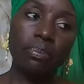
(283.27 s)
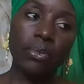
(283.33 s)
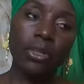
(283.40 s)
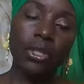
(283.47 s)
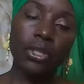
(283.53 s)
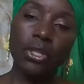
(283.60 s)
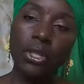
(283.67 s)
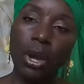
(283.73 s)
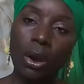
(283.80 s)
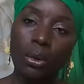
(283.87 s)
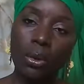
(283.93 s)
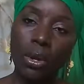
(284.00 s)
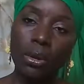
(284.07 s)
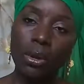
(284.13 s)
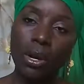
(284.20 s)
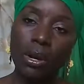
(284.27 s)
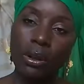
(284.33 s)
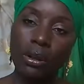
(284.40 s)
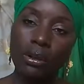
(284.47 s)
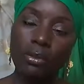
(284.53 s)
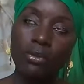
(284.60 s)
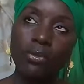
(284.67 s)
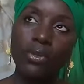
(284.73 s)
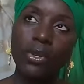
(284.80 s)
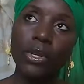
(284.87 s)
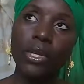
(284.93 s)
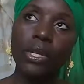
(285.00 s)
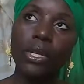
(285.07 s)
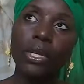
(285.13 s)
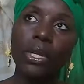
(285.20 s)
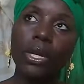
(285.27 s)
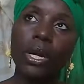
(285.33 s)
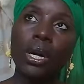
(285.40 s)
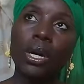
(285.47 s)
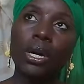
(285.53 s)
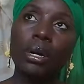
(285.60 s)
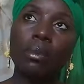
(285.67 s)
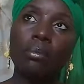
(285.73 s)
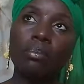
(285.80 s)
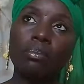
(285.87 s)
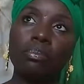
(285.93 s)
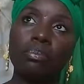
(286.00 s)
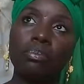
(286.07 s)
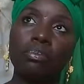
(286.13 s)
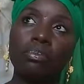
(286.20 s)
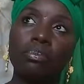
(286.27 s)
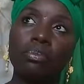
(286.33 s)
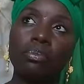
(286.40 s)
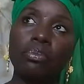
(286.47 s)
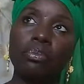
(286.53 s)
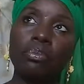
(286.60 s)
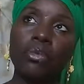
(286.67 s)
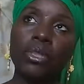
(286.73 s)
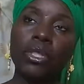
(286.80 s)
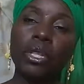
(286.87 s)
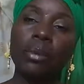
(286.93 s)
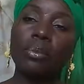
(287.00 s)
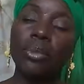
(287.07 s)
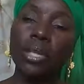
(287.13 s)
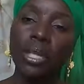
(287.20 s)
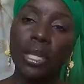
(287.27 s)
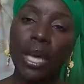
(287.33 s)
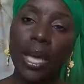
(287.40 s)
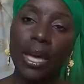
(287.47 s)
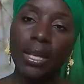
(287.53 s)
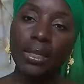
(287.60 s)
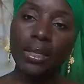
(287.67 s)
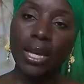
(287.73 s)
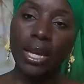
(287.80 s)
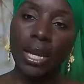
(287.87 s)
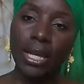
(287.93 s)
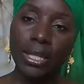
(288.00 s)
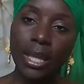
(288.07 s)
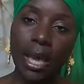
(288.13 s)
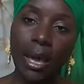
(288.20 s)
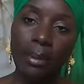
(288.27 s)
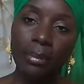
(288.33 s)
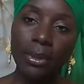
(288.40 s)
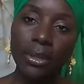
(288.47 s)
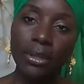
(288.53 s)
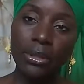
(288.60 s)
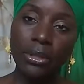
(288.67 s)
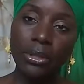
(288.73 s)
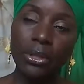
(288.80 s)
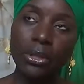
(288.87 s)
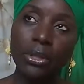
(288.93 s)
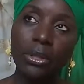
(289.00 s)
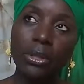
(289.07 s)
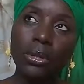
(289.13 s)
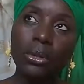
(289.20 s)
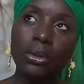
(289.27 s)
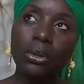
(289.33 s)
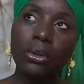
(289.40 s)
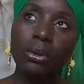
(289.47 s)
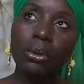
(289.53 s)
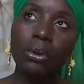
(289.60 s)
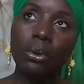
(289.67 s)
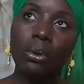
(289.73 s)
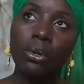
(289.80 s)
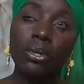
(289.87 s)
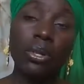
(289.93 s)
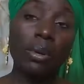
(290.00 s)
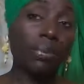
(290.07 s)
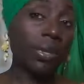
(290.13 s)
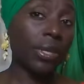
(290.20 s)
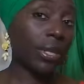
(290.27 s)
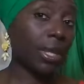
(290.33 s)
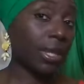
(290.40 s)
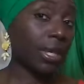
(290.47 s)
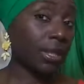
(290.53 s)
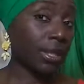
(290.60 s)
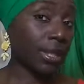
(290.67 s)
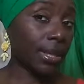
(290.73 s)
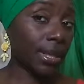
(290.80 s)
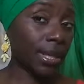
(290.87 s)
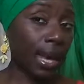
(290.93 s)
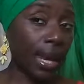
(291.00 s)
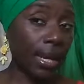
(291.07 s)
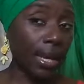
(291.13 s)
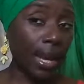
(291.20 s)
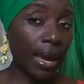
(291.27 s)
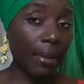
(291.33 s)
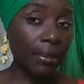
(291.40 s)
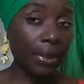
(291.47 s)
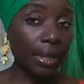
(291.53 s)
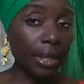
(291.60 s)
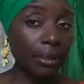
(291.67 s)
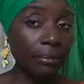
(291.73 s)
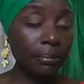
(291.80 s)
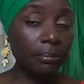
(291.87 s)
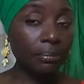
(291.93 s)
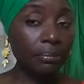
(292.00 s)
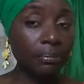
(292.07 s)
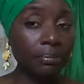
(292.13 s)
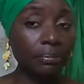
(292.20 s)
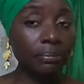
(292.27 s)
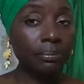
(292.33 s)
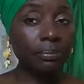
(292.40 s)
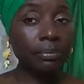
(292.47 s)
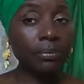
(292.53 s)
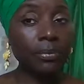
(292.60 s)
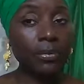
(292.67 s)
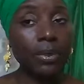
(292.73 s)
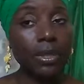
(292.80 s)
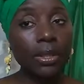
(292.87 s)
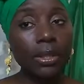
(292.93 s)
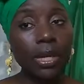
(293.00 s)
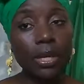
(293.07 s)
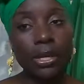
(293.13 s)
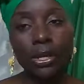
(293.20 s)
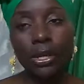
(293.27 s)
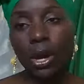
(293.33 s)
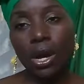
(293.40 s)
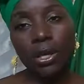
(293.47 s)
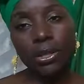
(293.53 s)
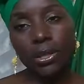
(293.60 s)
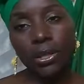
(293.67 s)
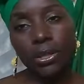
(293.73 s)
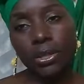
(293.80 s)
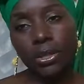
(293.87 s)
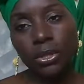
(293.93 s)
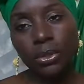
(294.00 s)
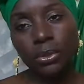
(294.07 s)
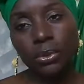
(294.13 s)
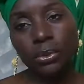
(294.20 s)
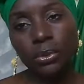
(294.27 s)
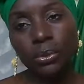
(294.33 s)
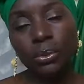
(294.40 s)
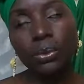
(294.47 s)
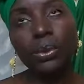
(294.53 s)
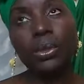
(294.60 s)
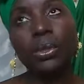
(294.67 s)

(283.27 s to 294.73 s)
the sorrow of um, something that has happened or something that's not happening that can cause us to